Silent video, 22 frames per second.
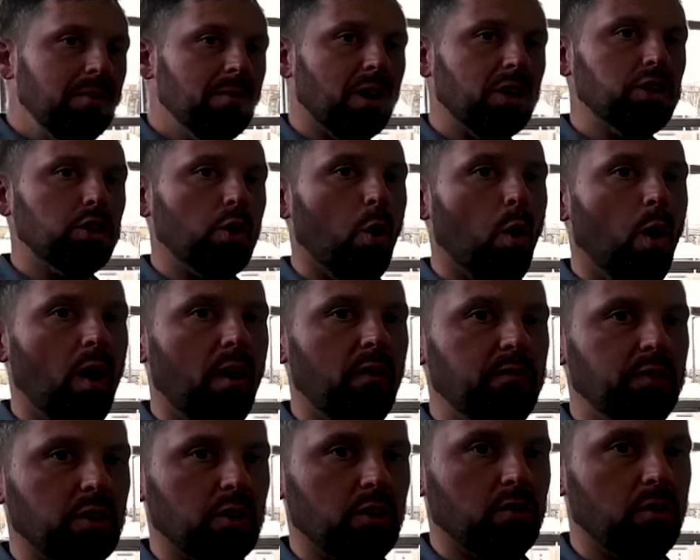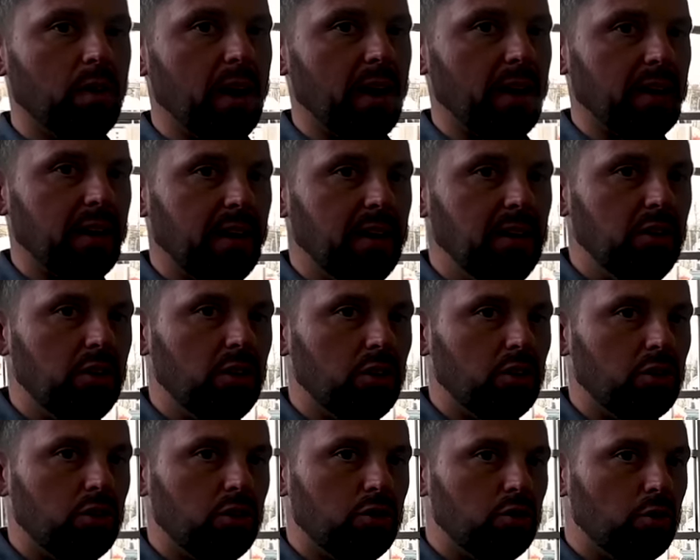much off the grid, and you
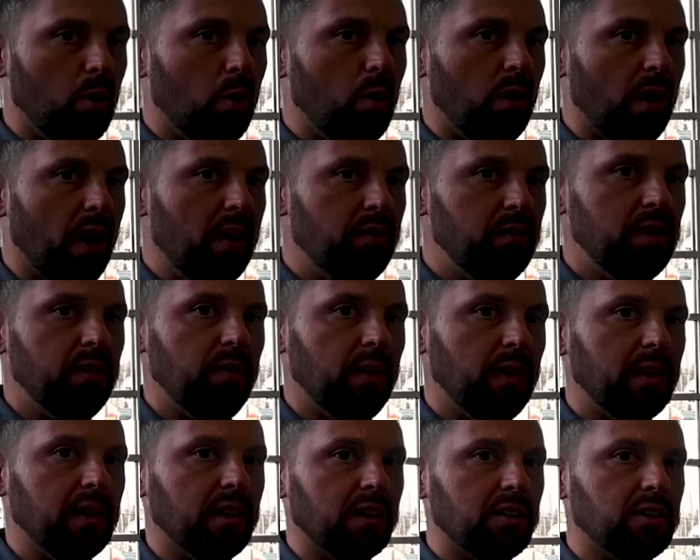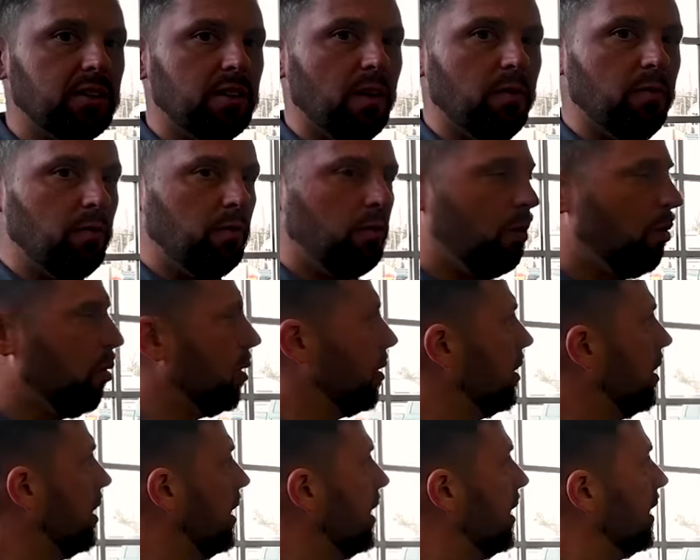can control everything except
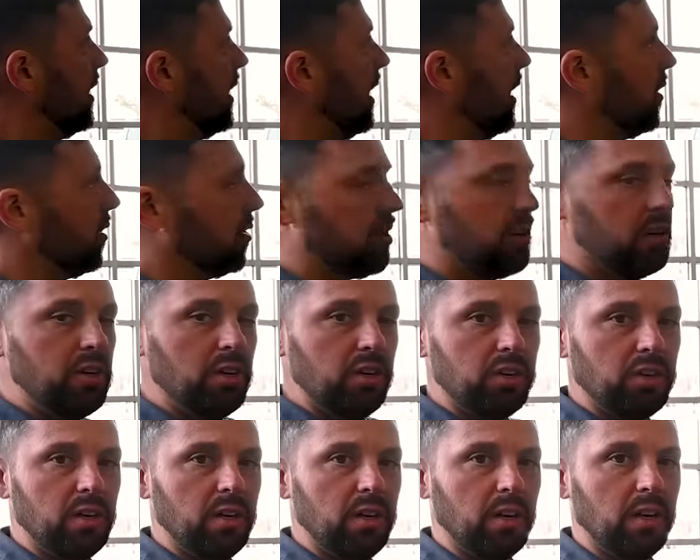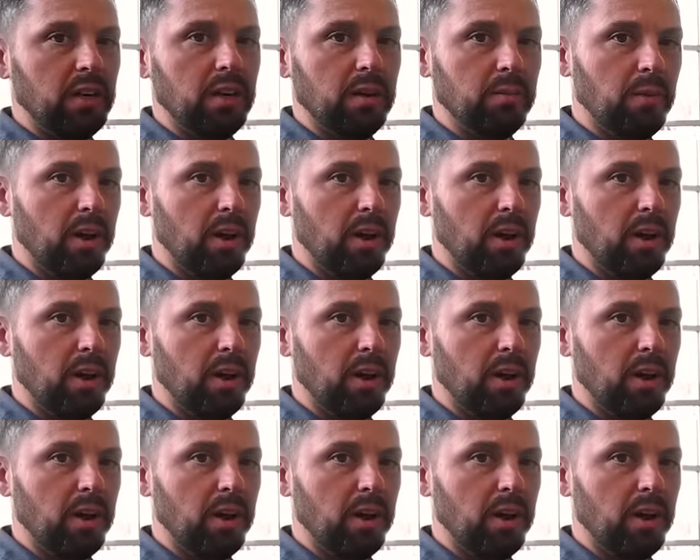for air conditioning,